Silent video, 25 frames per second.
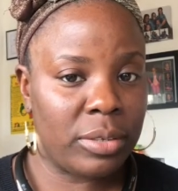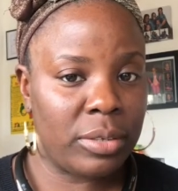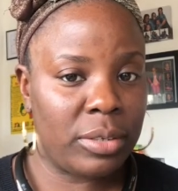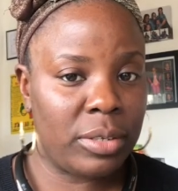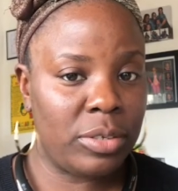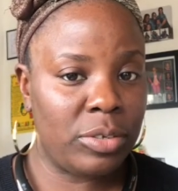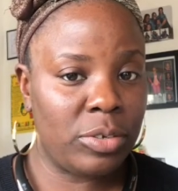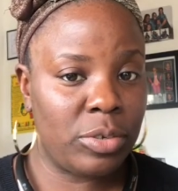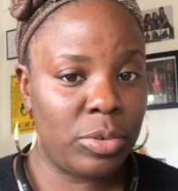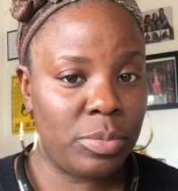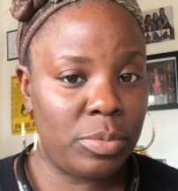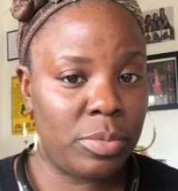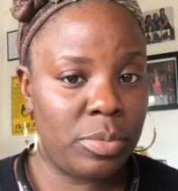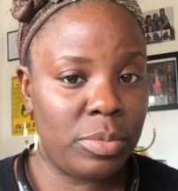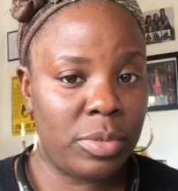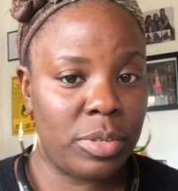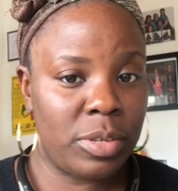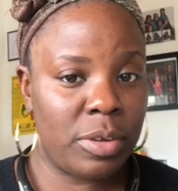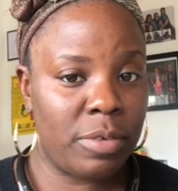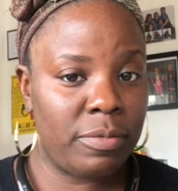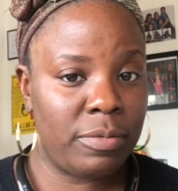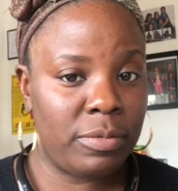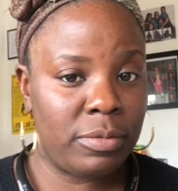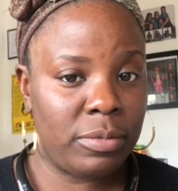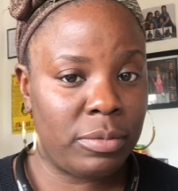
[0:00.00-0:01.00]
in terms
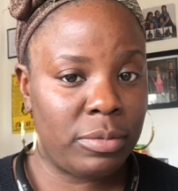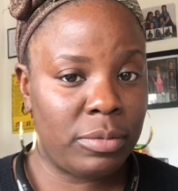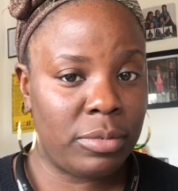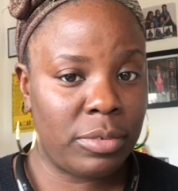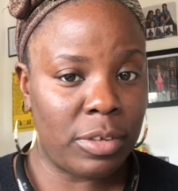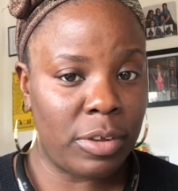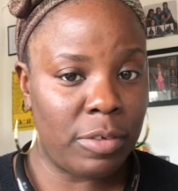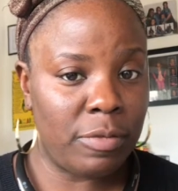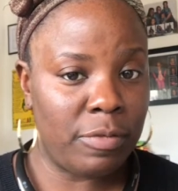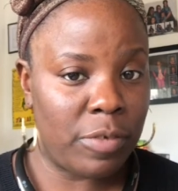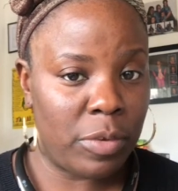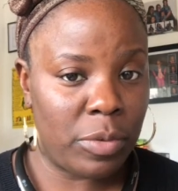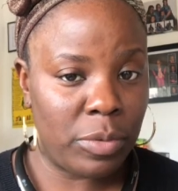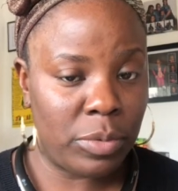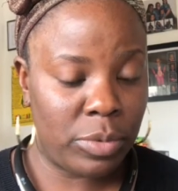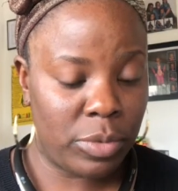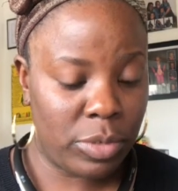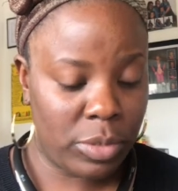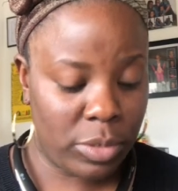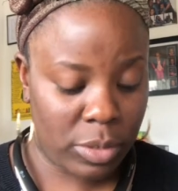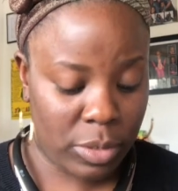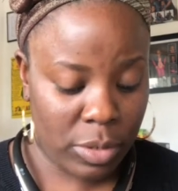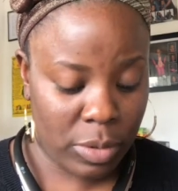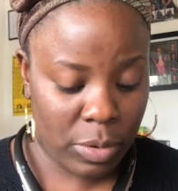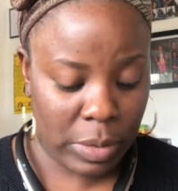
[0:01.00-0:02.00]
of cell
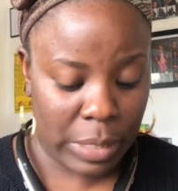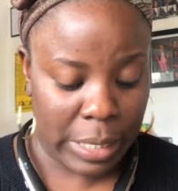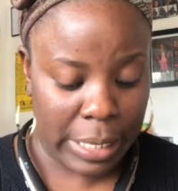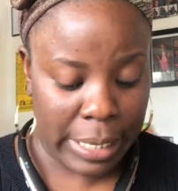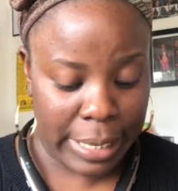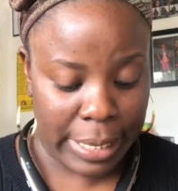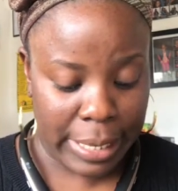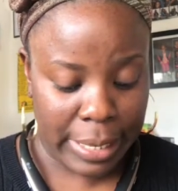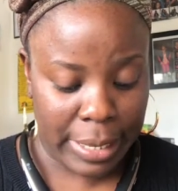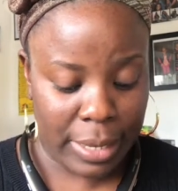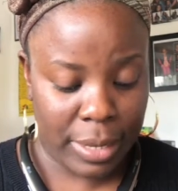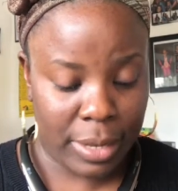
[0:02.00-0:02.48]
phones, okay?